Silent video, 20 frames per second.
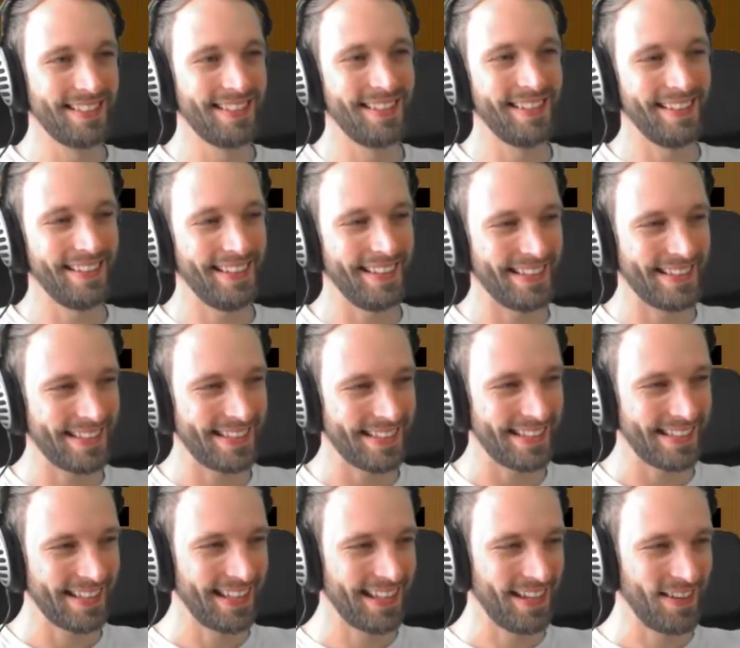Nice.
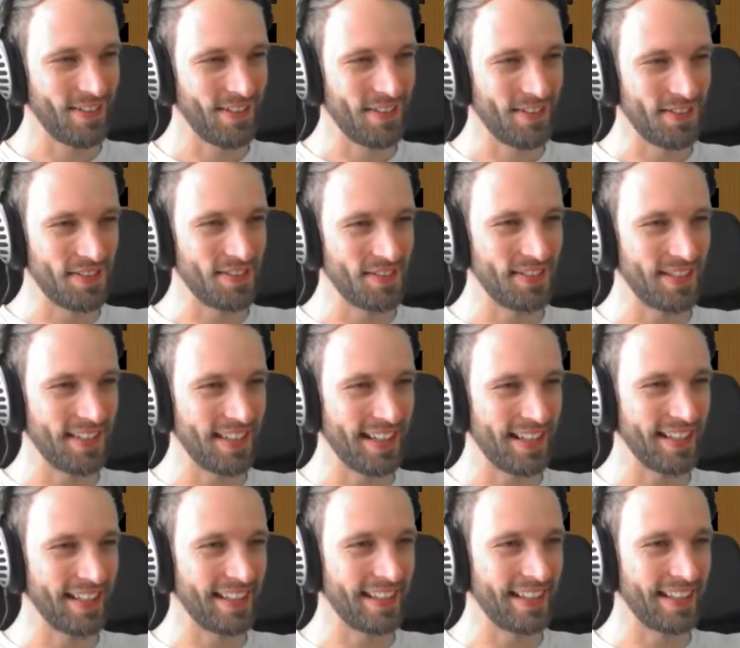Wonder if you
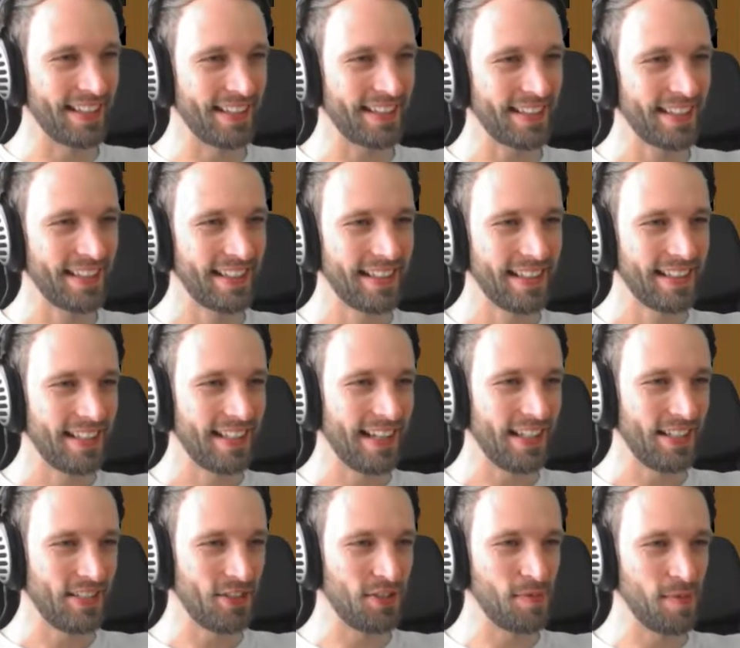get like.
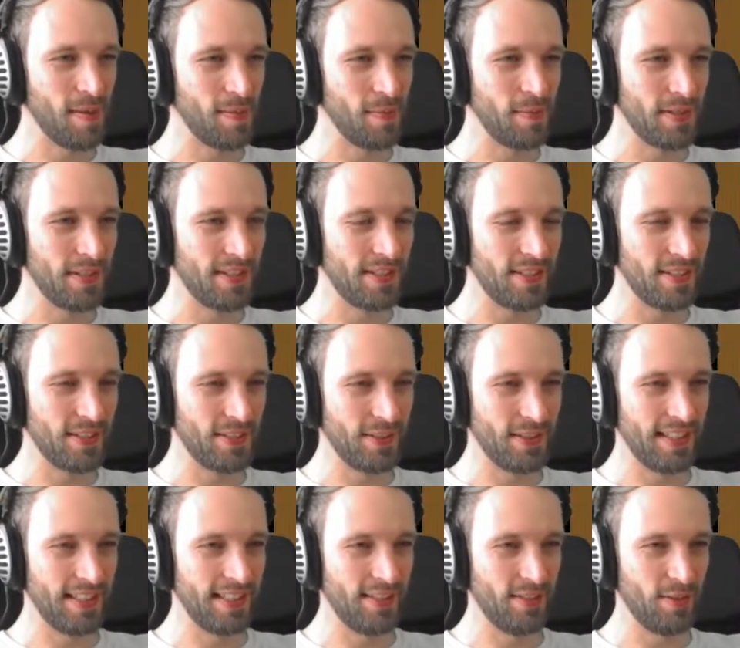I should remember
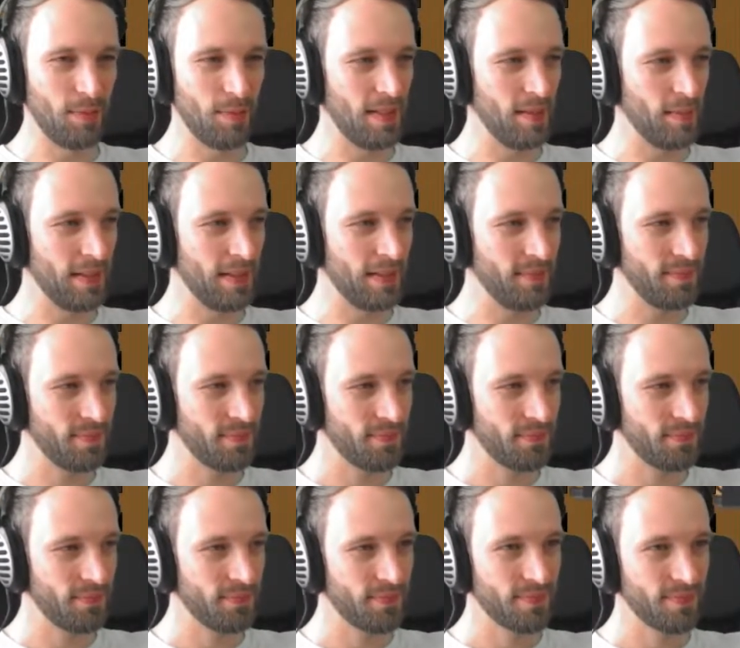to zoom in a bit.
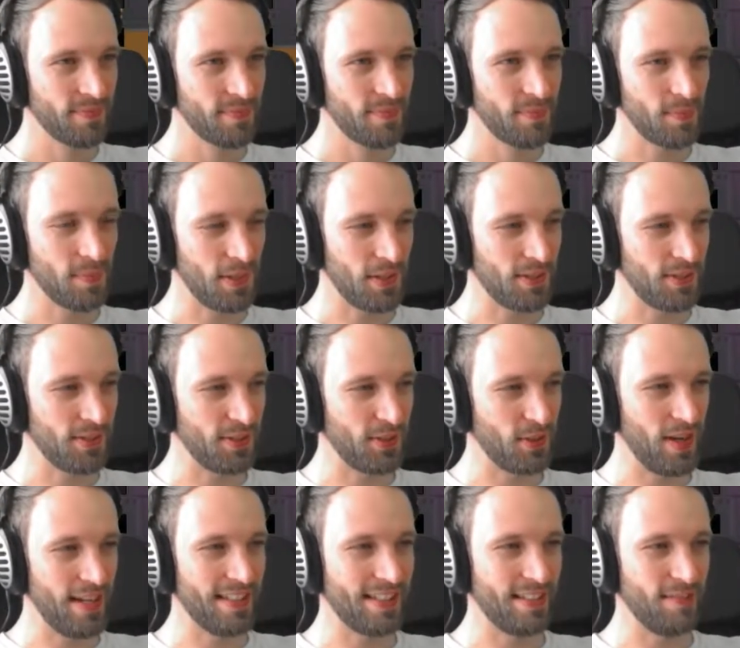Personal
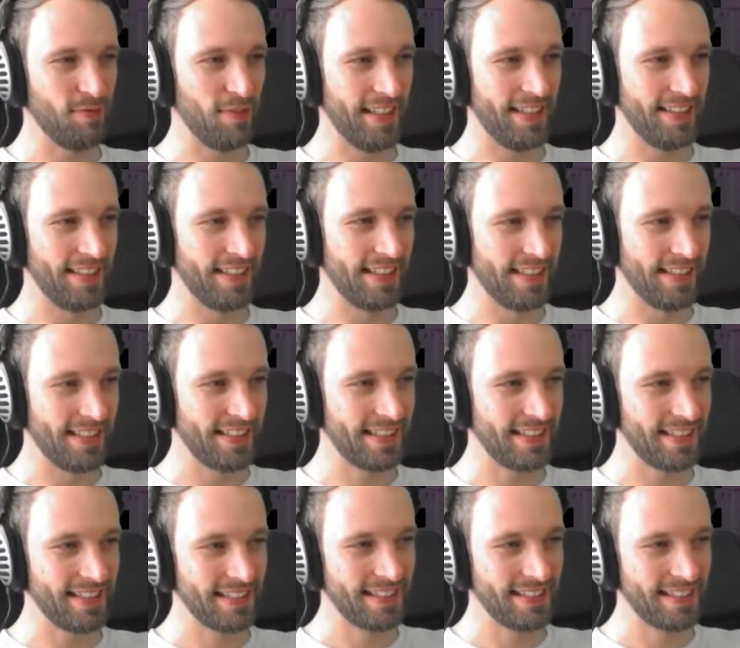quest violence.